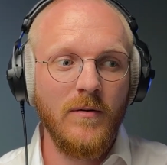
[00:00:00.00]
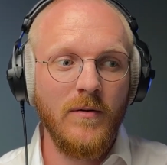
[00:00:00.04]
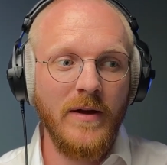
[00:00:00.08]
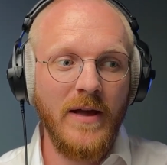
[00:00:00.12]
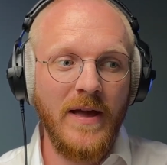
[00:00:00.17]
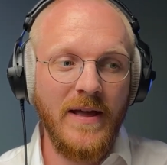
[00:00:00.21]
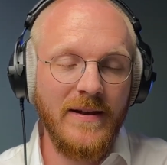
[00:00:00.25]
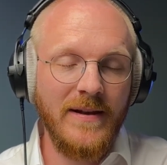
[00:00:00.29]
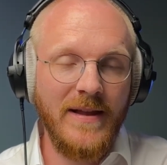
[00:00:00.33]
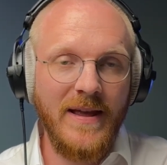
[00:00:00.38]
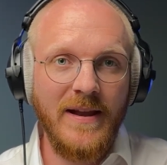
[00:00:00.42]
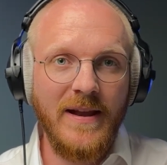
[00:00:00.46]

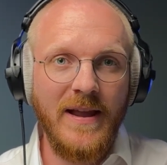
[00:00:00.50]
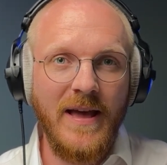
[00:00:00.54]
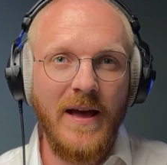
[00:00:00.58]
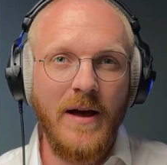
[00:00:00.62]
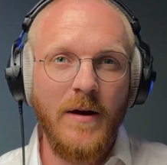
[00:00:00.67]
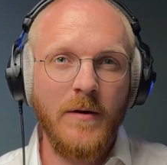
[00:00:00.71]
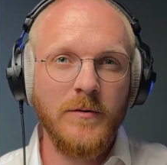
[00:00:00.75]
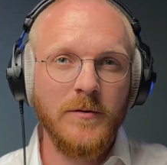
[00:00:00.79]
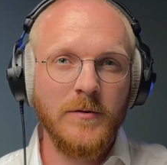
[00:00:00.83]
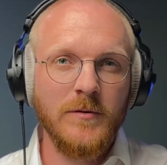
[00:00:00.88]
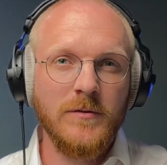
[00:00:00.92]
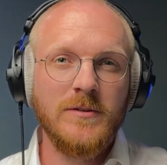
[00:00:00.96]
And
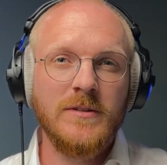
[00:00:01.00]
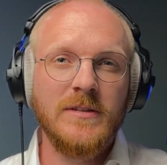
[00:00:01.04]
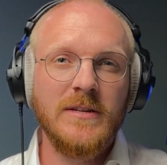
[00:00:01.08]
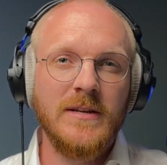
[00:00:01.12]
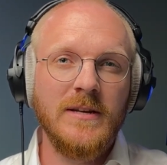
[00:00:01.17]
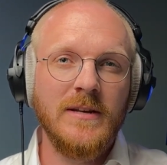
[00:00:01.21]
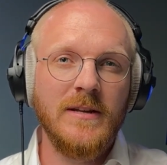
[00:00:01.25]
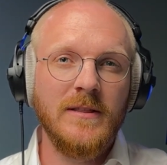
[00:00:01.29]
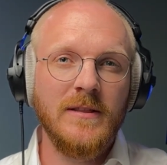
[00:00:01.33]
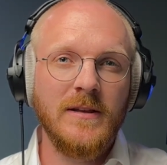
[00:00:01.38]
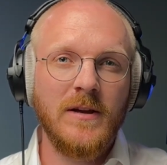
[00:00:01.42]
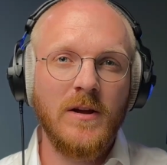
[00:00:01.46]
how do you see
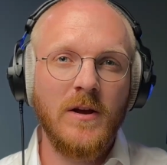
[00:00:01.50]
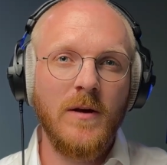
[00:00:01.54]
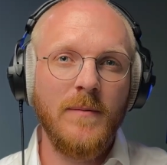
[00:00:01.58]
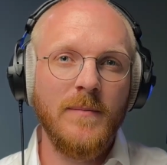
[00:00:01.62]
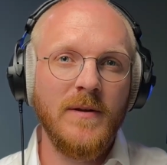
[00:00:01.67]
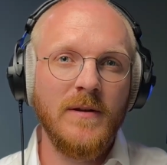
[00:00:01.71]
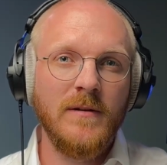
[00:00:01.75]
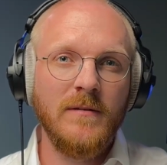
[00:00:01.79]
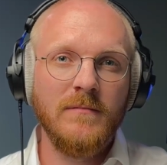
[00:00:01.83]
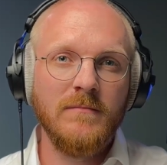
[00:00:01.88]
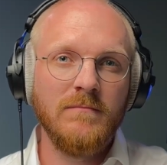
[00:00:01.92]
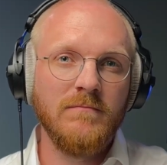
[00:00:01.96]
it in the
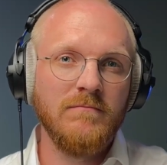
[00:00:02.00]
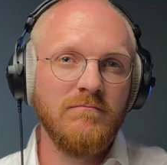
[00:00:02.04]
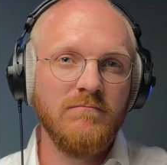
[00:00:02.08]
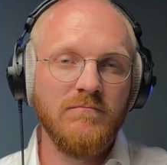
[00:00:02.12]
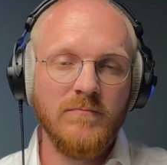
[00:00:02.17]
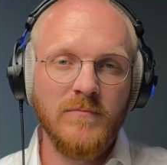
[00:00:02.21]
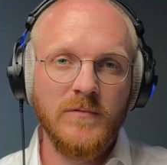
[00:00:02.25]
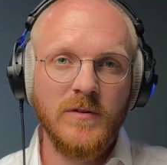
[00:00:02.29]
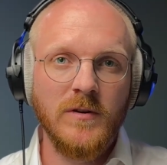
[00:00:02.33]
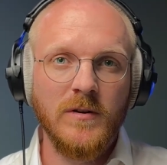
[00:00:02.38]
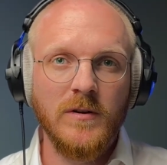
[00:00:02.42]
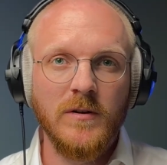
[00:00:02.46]
coming,
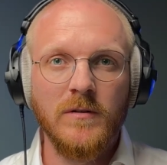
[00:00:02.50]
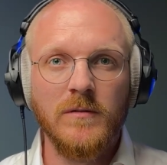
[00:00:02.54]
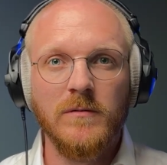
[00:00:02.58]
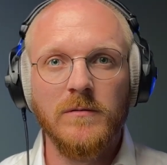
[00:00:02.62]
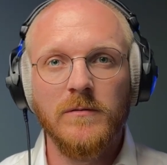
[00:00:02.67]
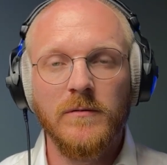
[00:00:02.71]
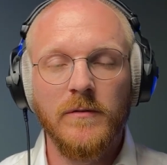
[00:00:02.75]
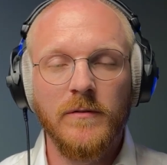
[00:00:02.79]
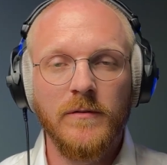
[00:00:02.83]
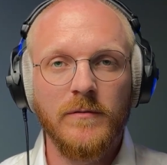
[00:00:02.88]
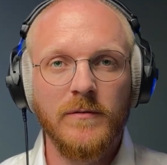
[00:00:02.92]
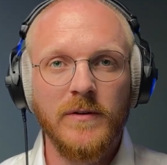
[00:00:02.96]

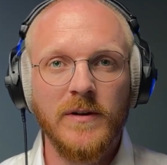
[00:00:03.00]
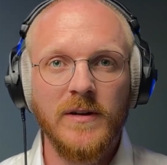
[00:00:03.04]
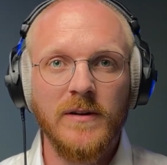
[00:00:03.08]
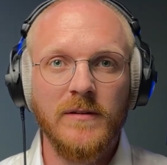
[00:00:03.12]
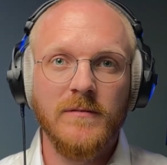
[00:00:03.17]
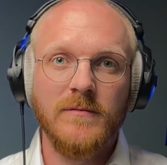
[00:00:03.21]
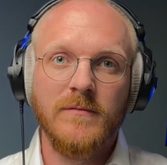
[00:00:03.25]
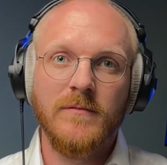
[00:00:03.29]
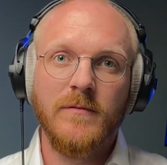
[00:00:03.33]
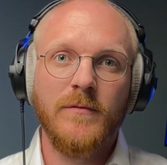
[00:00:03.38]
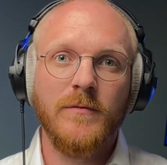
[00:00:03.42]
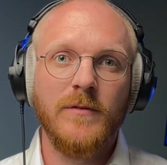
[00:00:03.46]
3
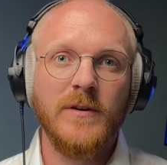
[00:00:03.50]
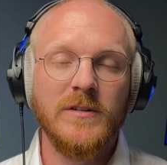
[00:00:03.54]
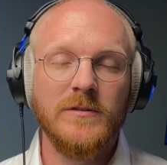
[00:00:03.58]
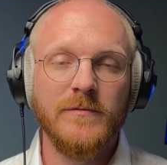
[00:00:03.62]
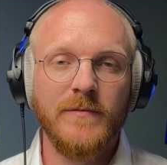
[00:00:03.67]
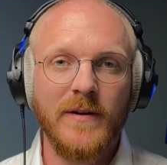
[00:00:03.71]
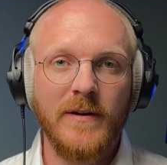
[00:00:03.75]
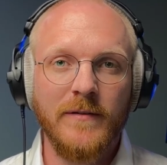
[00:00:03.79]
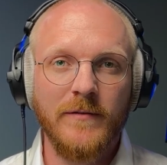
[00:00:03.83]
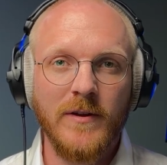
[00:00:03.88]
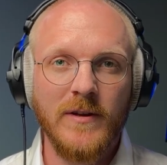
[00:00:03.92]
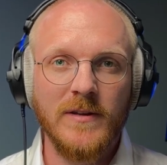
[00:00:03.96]
to
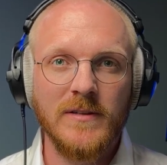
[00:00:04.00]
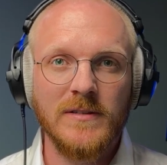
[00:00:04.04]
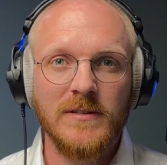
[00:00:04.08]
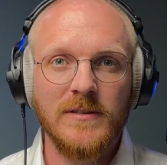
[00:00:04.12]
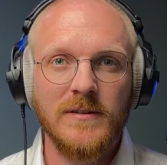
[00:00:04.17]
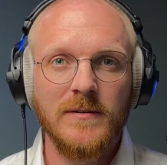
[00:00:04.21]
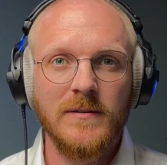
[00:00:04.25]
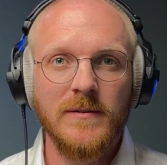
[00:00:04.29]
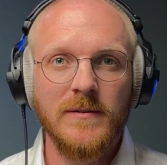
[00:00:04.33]
5 years?